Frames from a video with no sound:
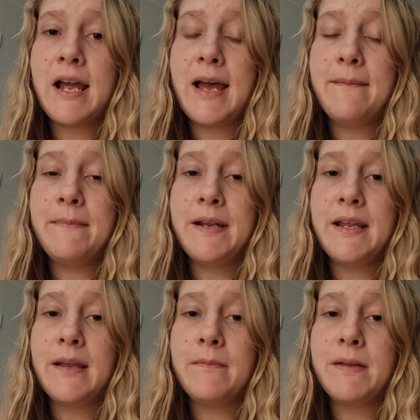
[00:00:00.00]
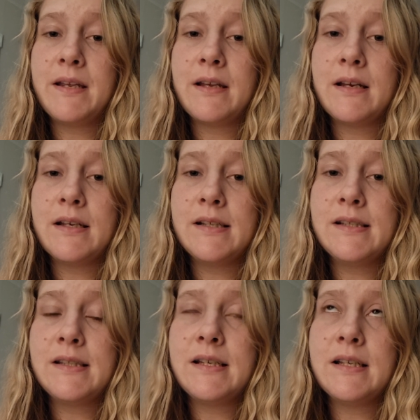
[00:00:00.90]
happening
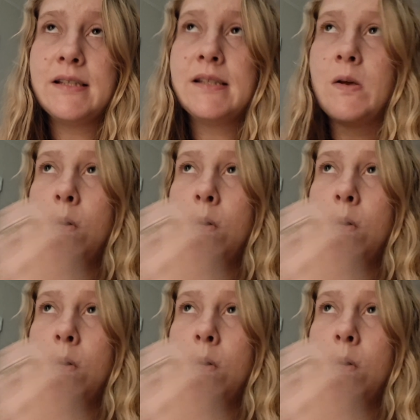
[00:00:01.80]
because it's